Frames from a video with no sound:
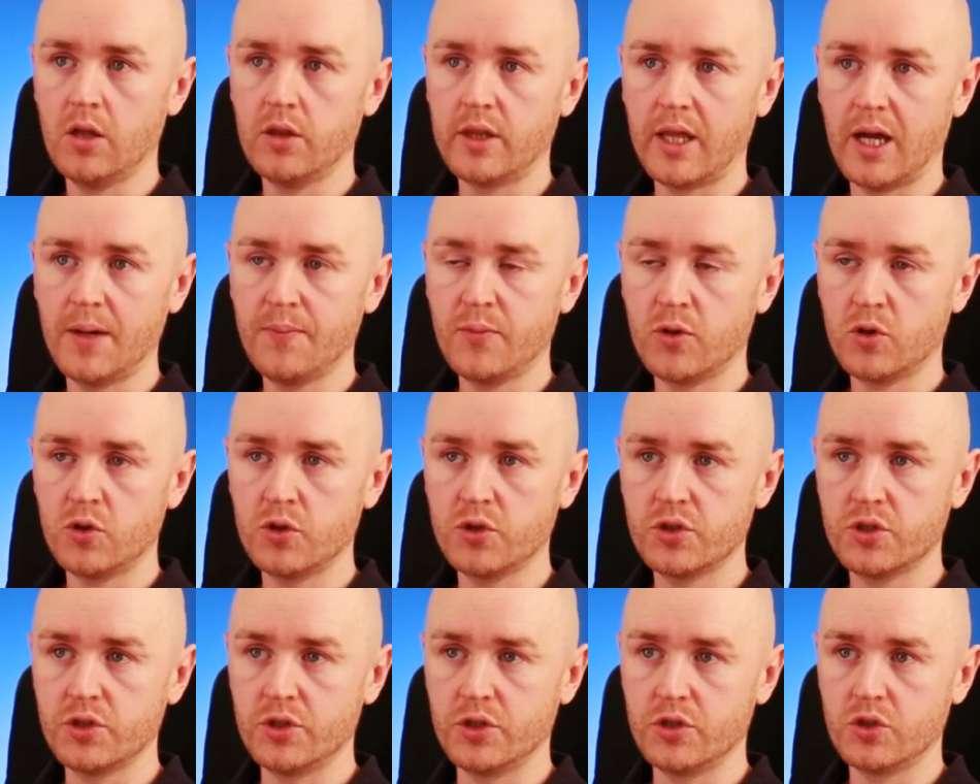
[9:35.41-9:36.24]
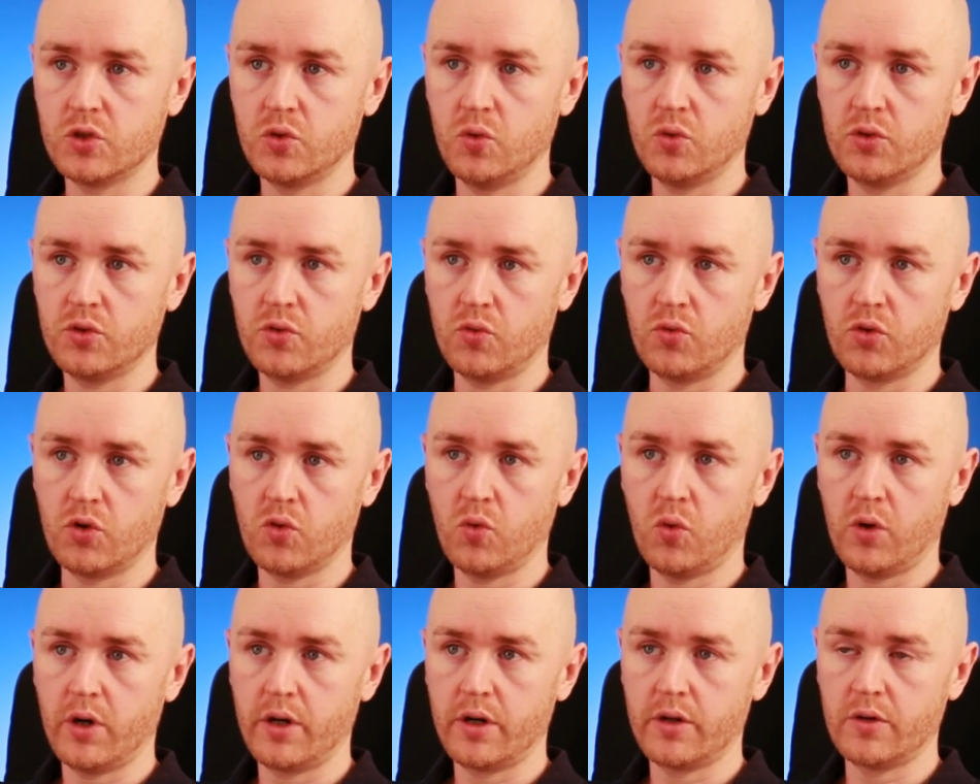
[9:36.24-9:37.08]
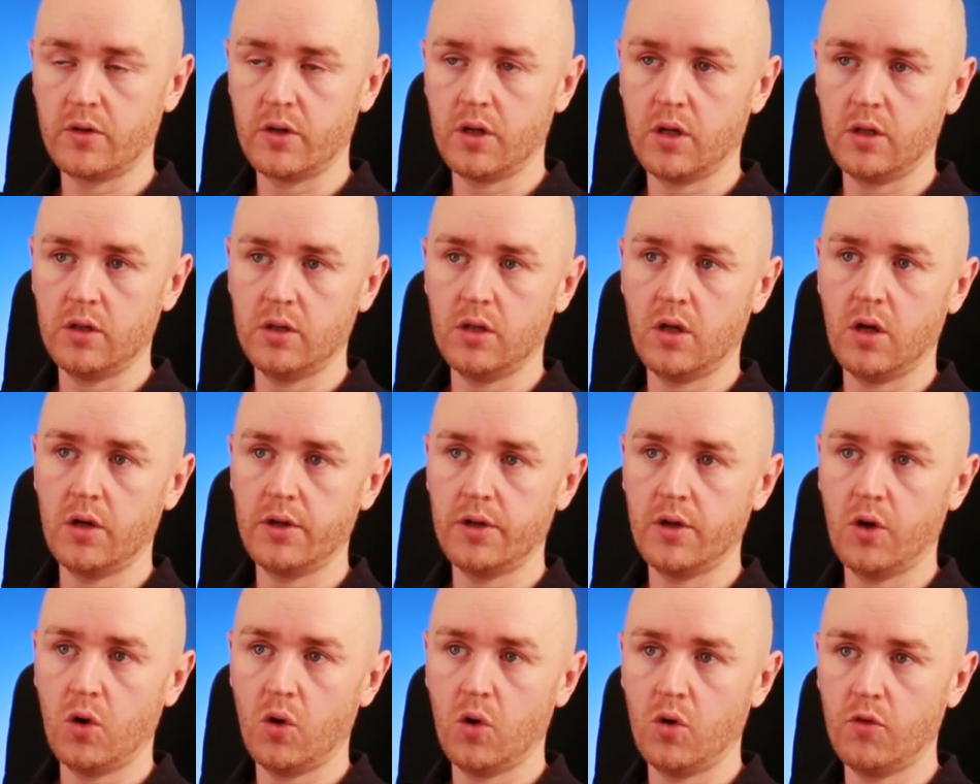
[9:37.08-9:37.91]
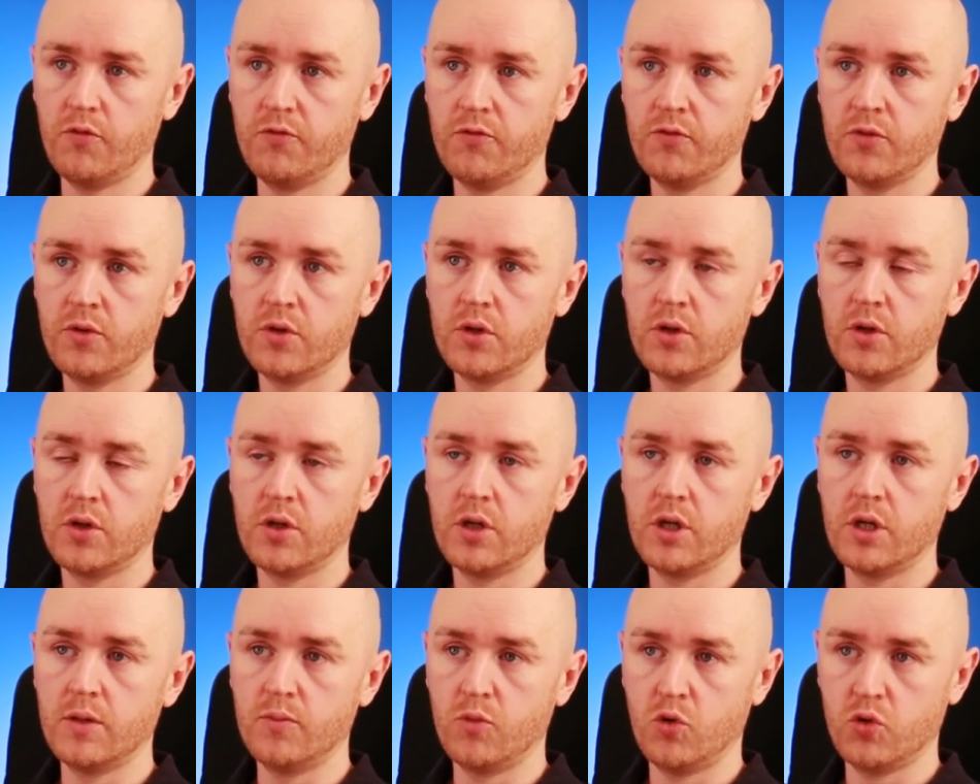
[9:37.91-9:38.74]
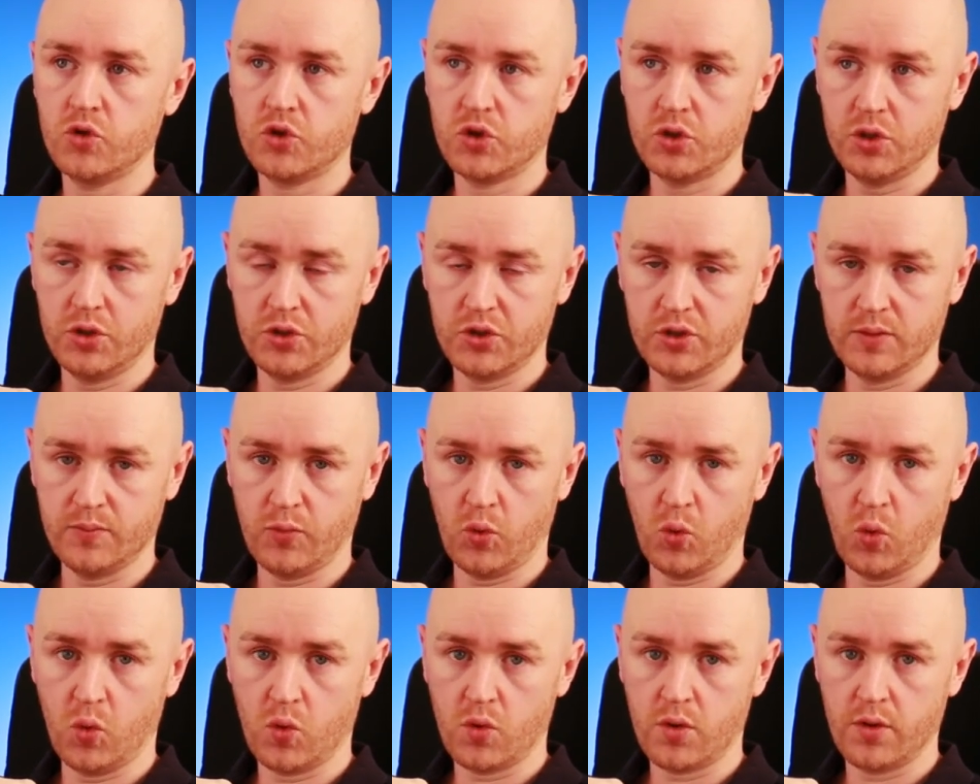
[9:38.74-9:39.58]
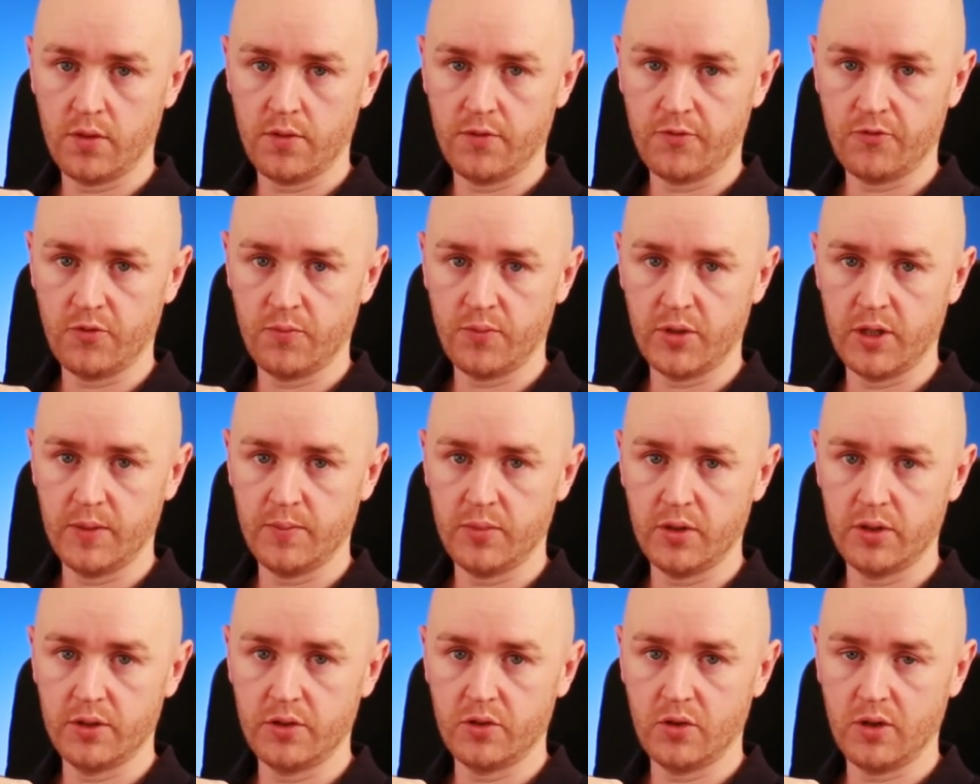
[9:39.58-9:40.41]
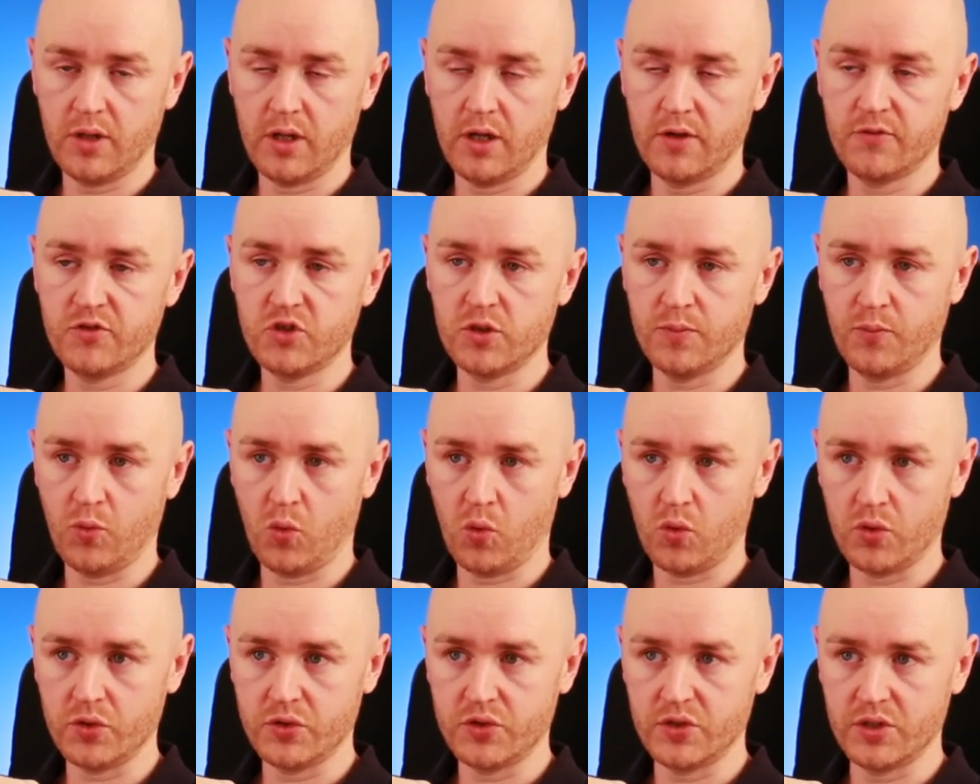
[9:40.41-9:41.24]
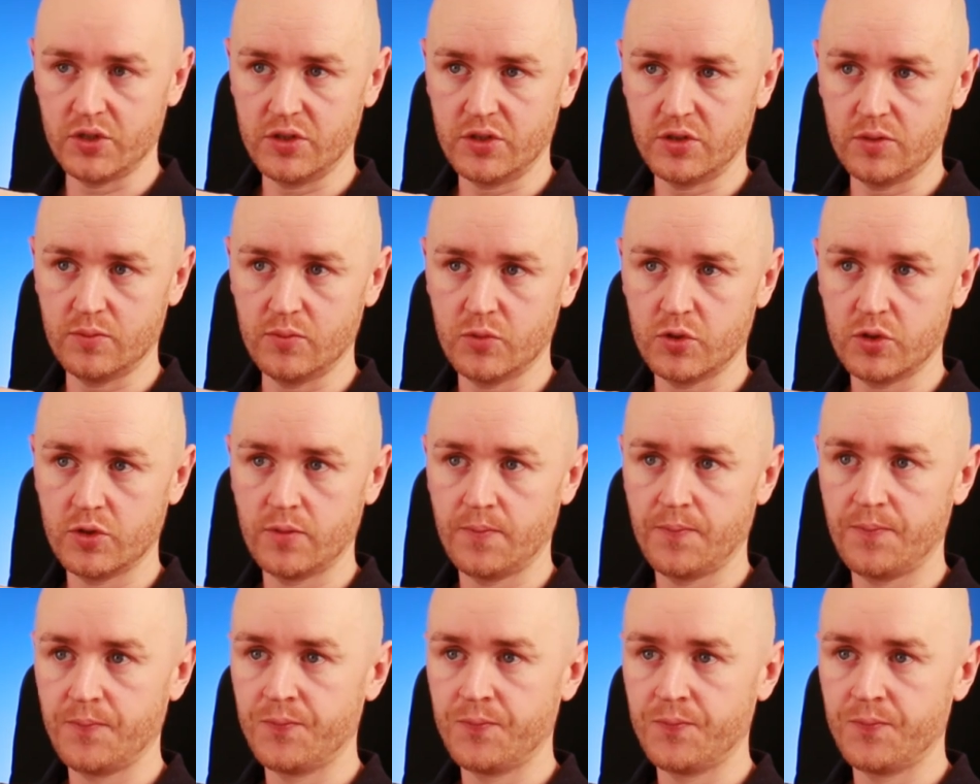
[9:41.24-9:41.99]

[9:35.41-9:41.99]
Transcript: that person is going to require a lot of emotional support from people in their life, support systems,